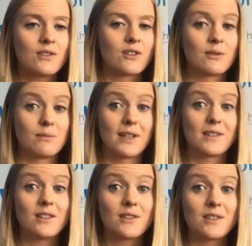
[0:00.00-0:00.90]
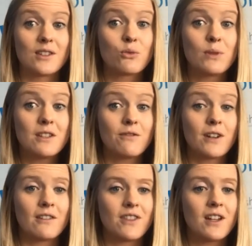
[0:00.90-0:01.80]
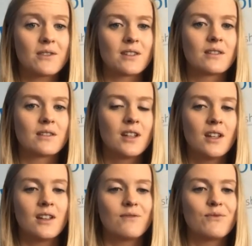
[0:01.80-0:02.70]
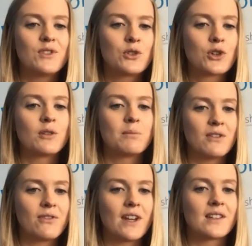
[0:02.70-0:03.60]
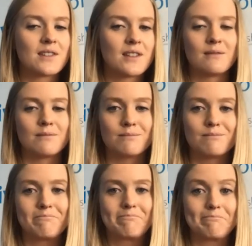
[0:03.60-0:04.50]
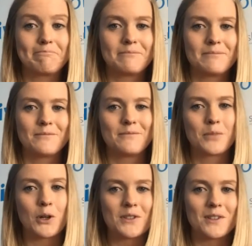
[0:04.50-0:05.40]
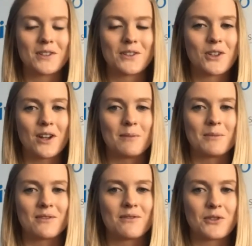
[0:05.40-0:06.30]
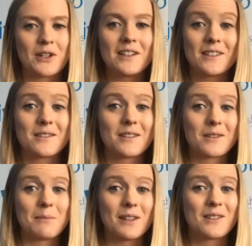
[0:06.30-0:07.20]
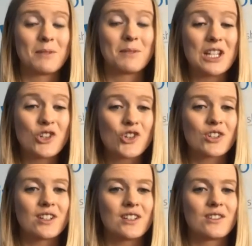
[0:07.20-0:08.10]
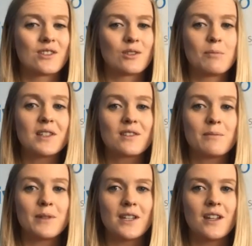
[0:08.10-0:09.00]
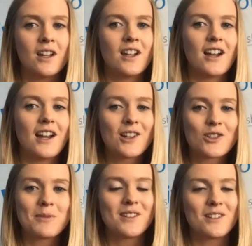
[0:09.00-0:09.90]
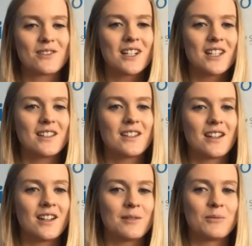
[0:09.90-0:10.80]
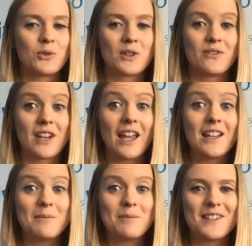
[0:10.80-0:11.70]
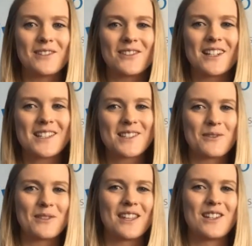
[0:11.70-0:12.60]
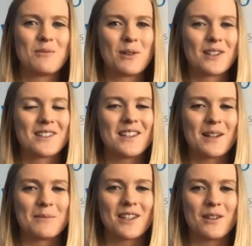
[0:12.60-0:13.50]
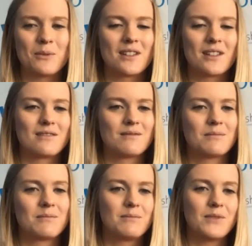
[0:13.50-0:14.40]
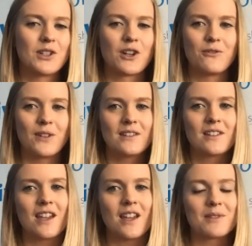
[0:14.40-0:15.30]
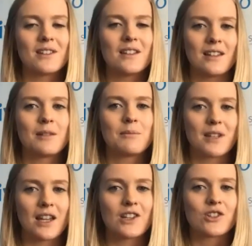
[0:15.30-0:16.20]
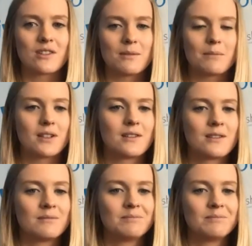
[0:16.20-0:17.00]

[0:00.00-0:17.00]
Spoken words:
you know, like Sarah said, 25,000, you could be facing processing times of 3 to 6 months potentially. So it's best to be 100% ready or even 80% ready so that when that new policy comes out, we can, you know, fill in the gaps and get that application submitted.